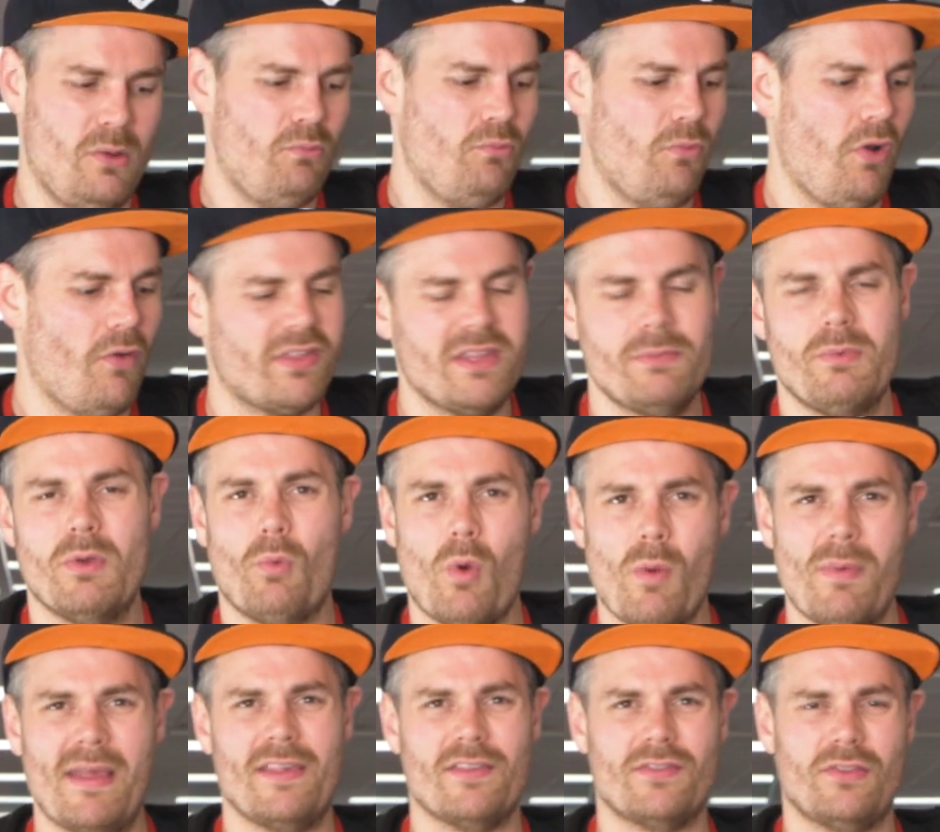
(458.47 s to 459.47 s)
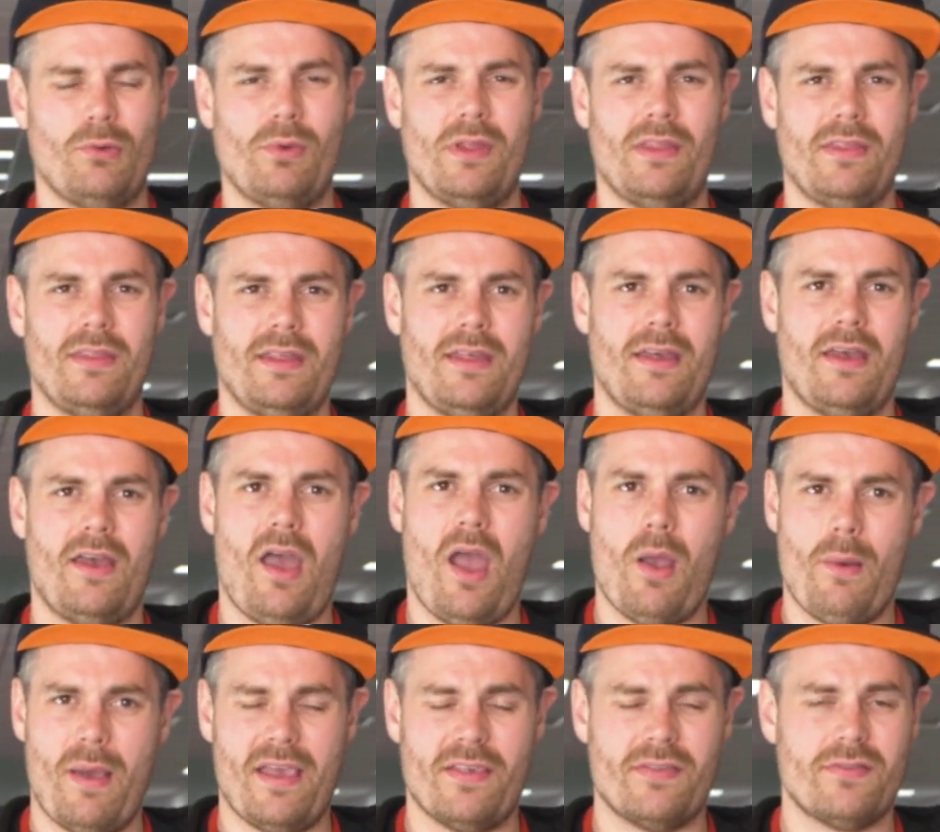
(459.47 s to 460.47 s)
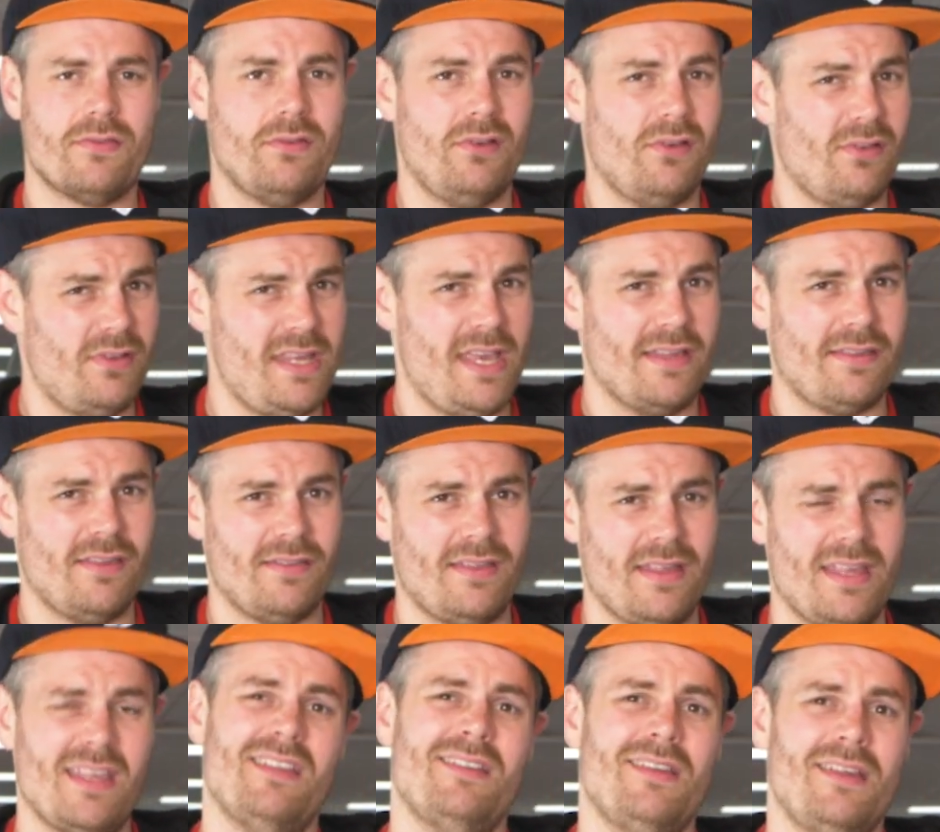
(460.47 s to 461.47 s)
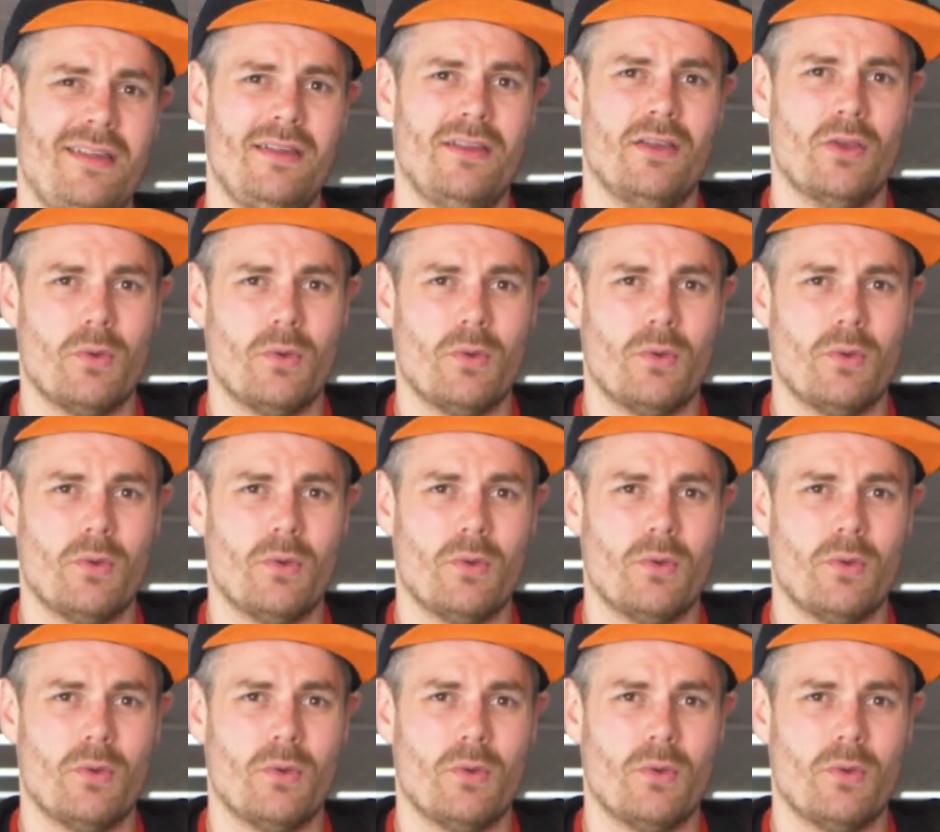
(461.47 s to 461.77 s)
Well, obviously we'll be installing the OS on the SSD.